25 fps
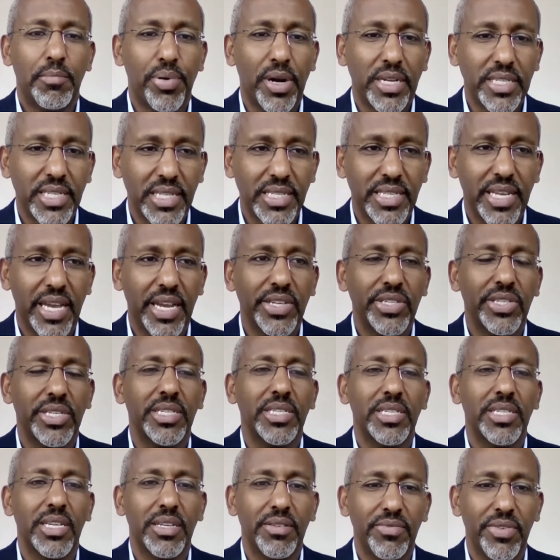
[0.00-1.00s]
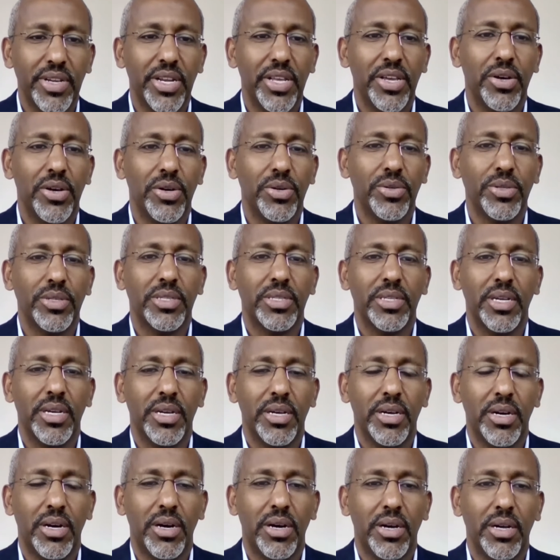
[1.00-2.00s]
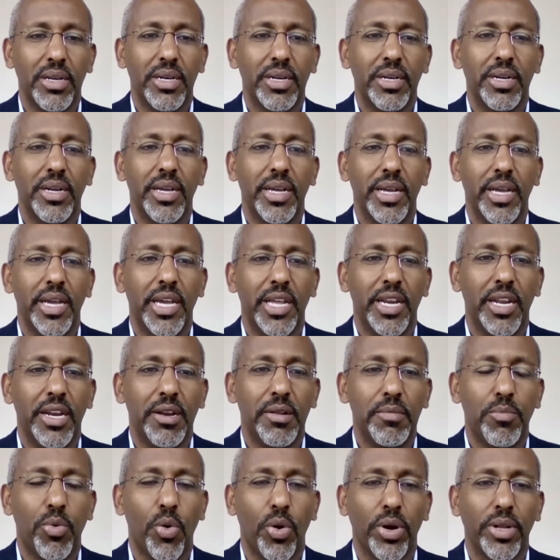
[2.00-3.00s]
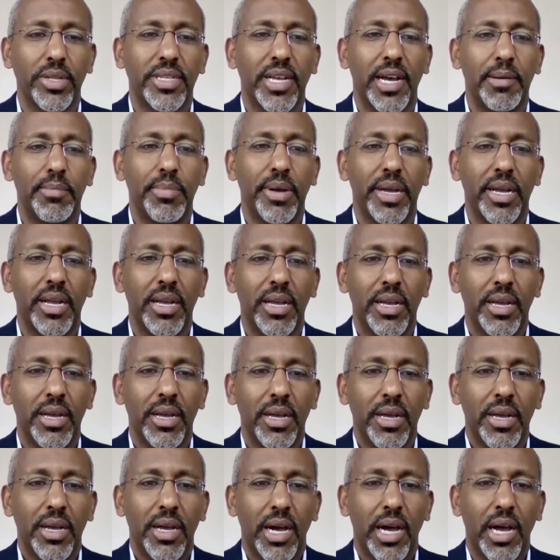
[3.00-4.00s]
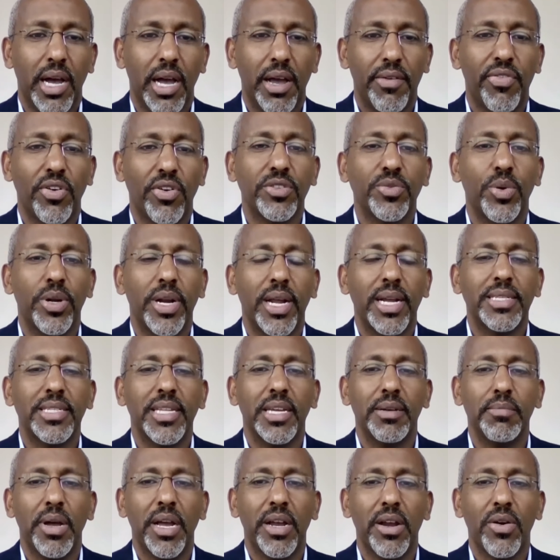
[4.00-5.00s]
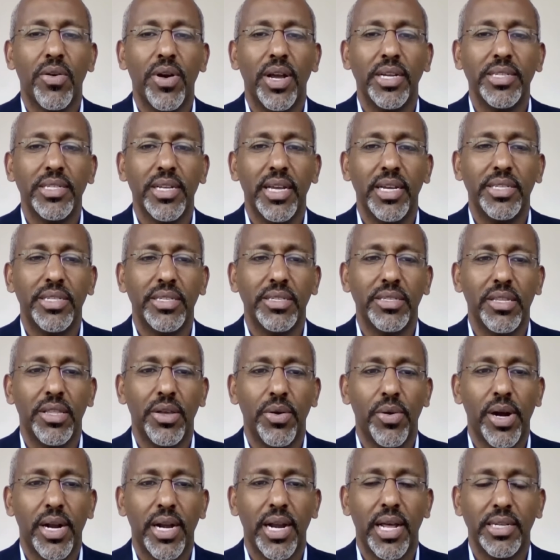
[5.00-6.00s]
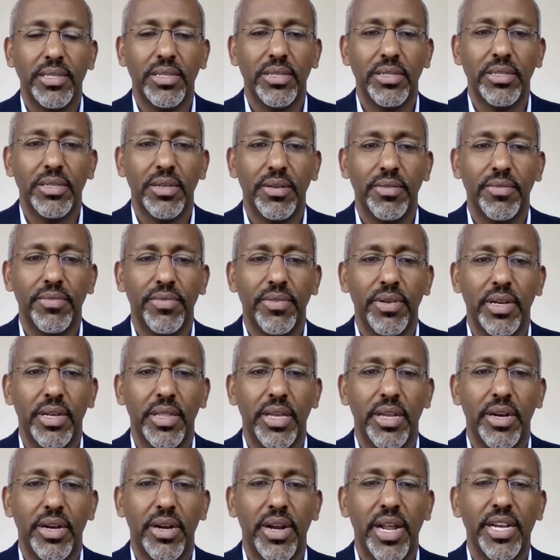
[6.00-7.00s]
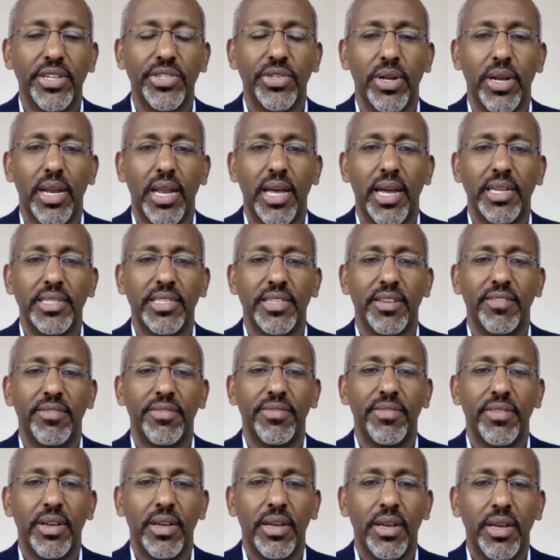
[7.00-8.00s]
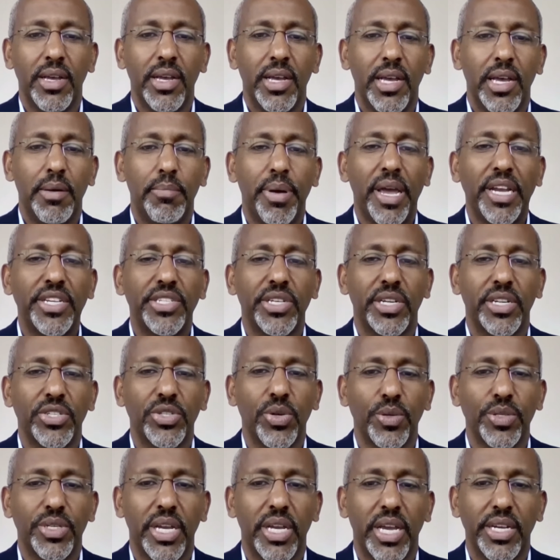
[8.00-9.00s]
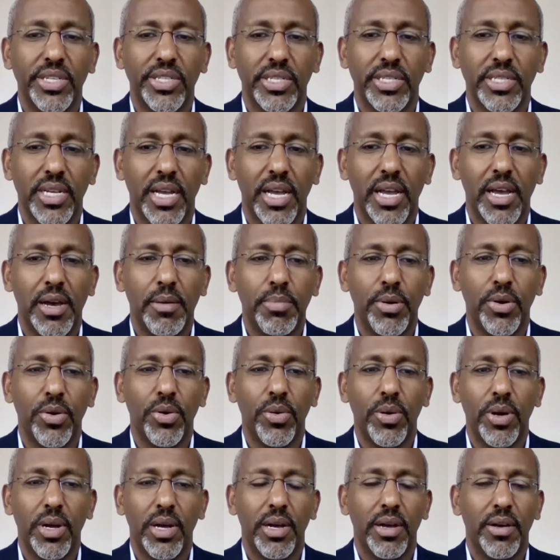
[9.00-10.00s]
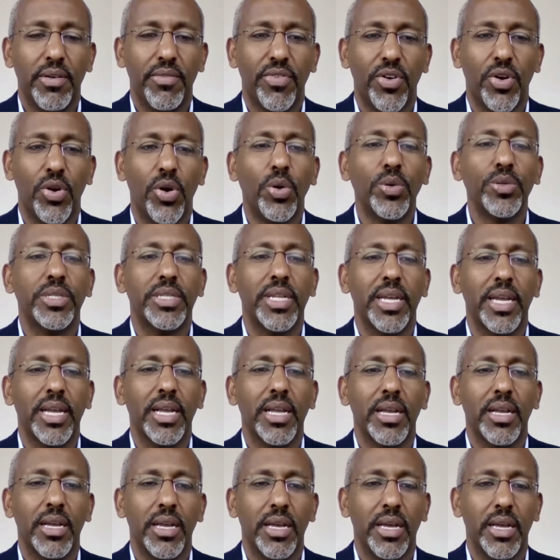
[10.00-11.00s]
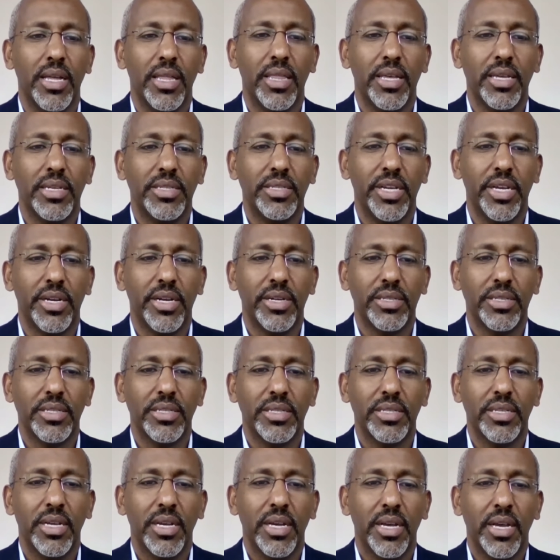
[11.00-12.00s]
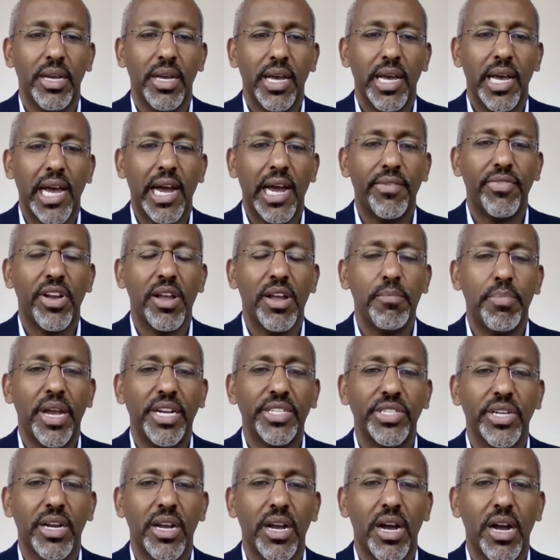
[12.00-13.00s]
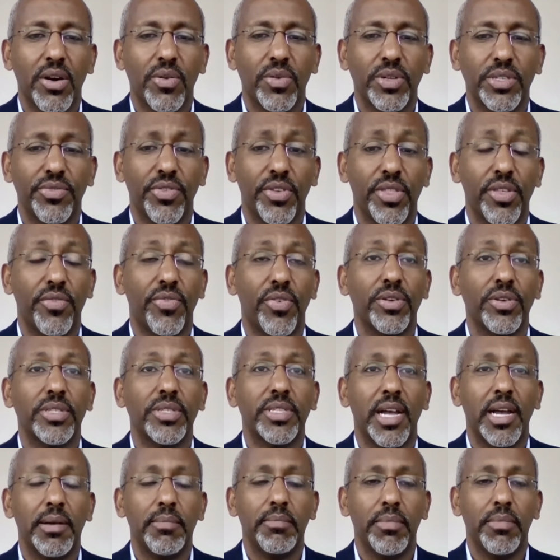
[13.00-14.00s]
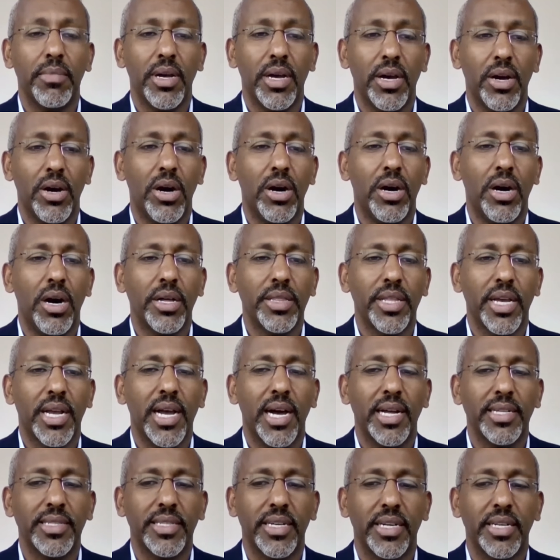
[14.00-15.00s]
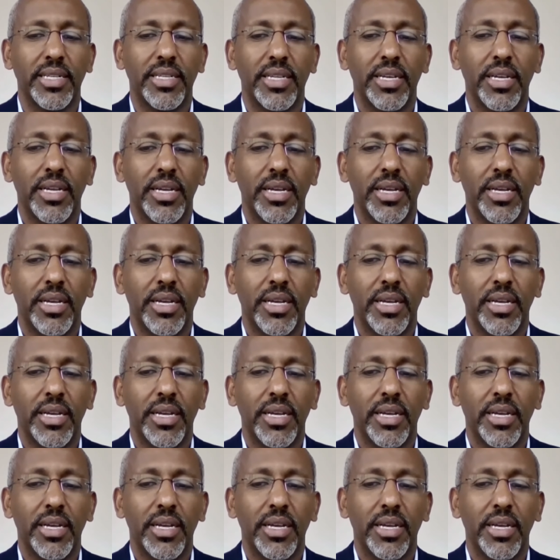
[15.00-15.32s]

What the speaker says: presentations and videos on an important topic. I first want to extend my congratulations to the organizers of the International Alliance of Patient Associations, IAPO, for hosting this year's African Patient Congress for the first time on the continent.